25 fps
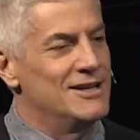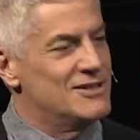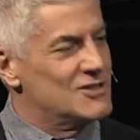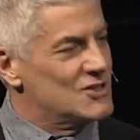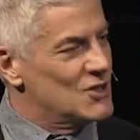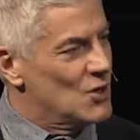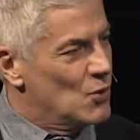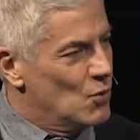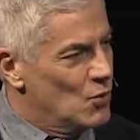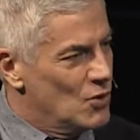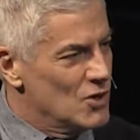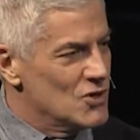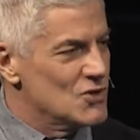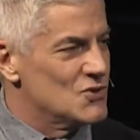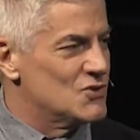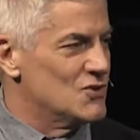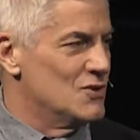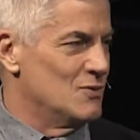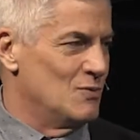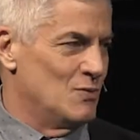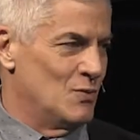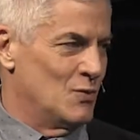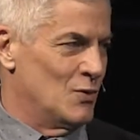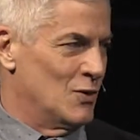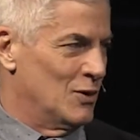it's a
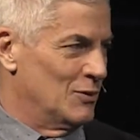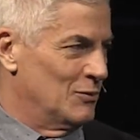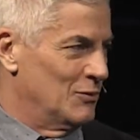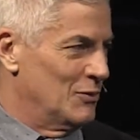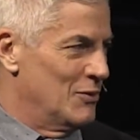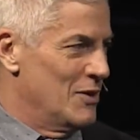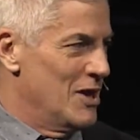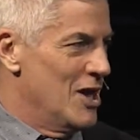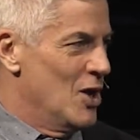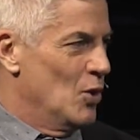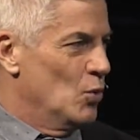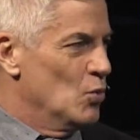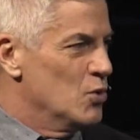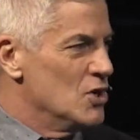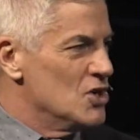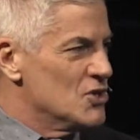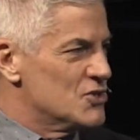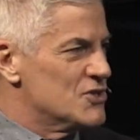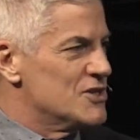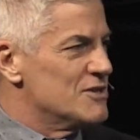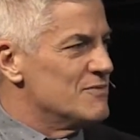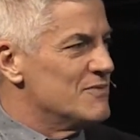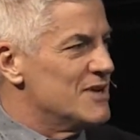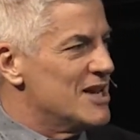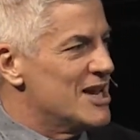wisdom problem.
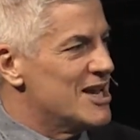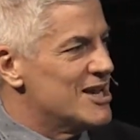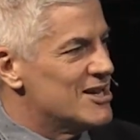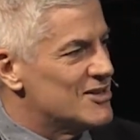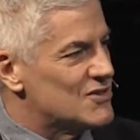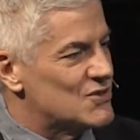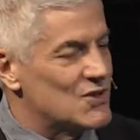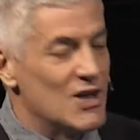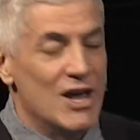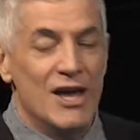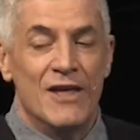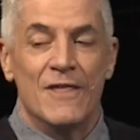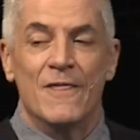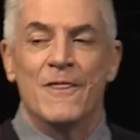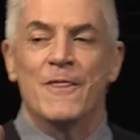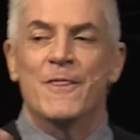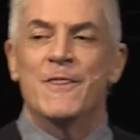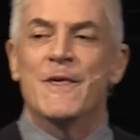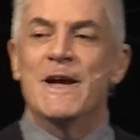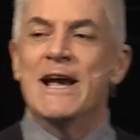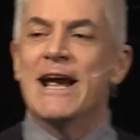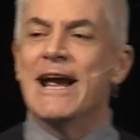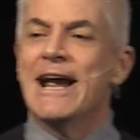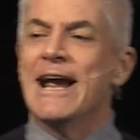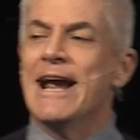Wisdom is
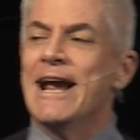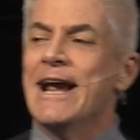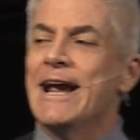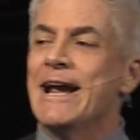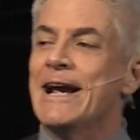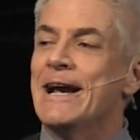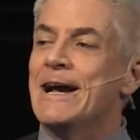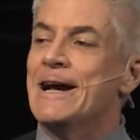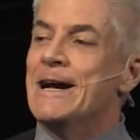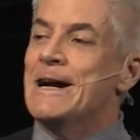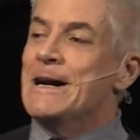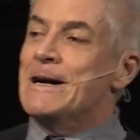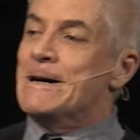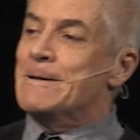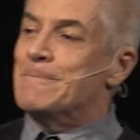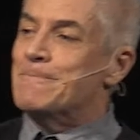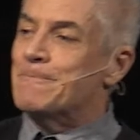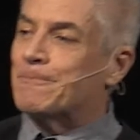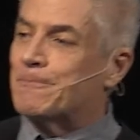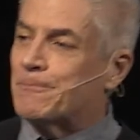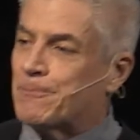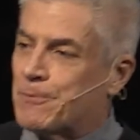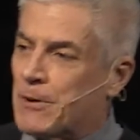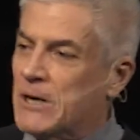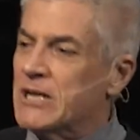the
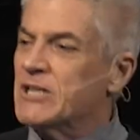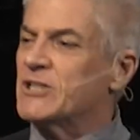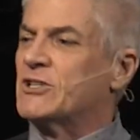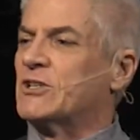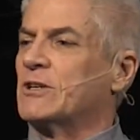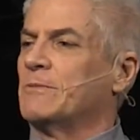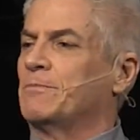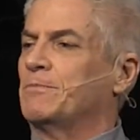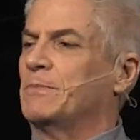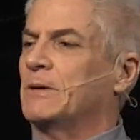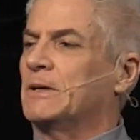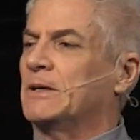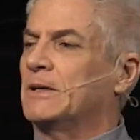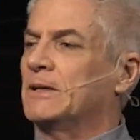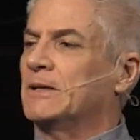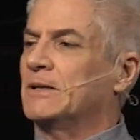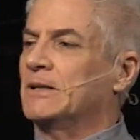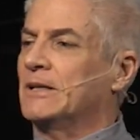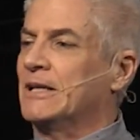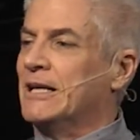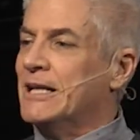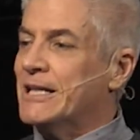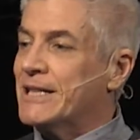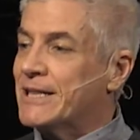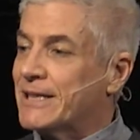
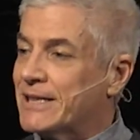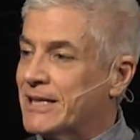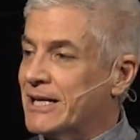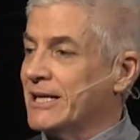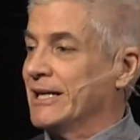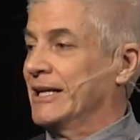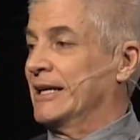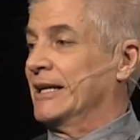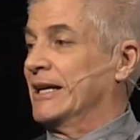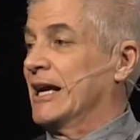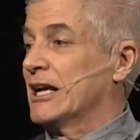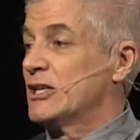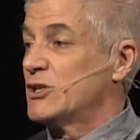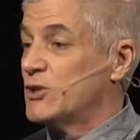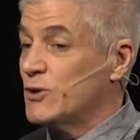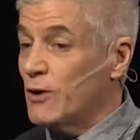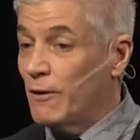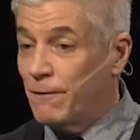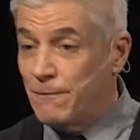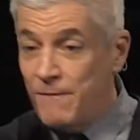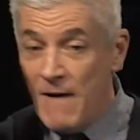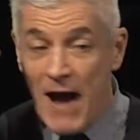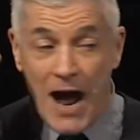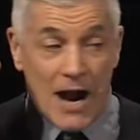principle thing. That's your